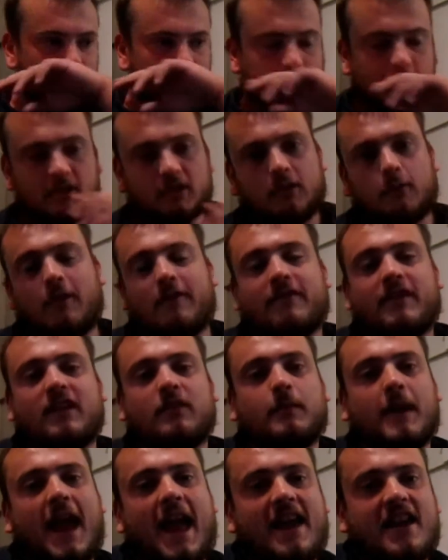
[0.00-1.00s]
So whether these
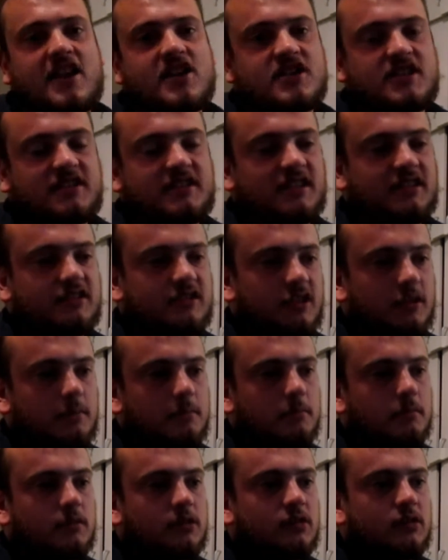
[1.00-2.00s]
be energy
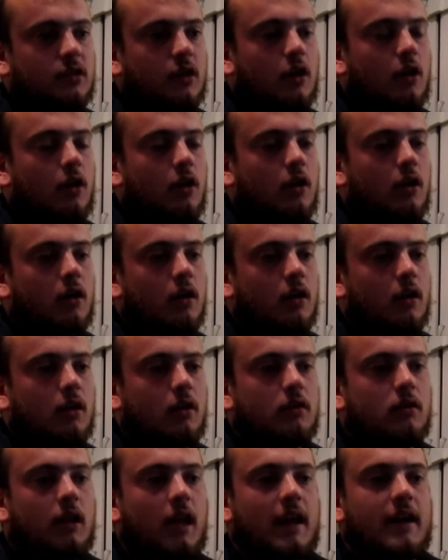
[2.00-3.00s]
systems or
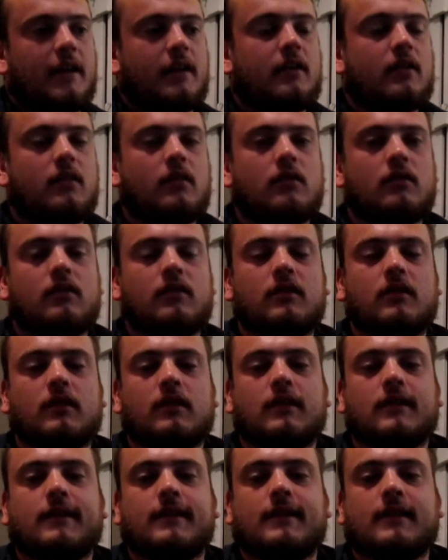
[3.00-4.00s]
like
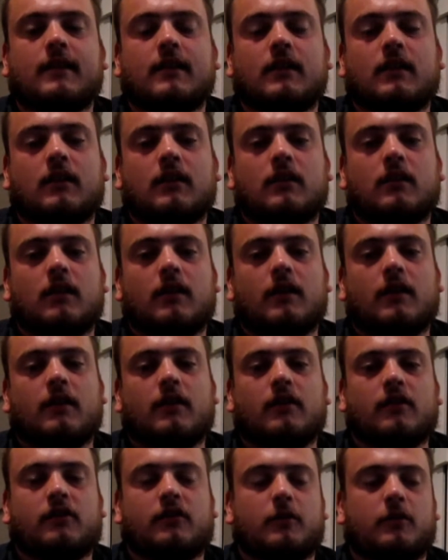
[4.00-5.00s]

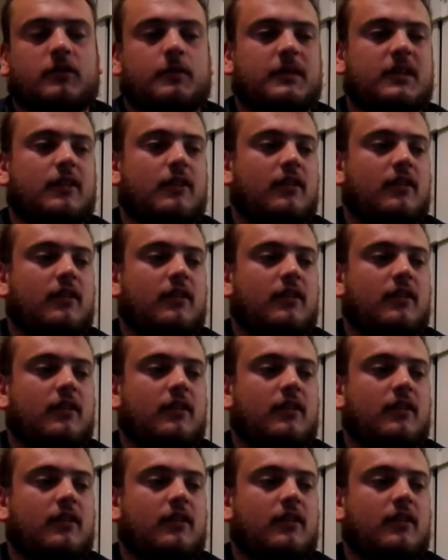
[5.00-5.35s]
certain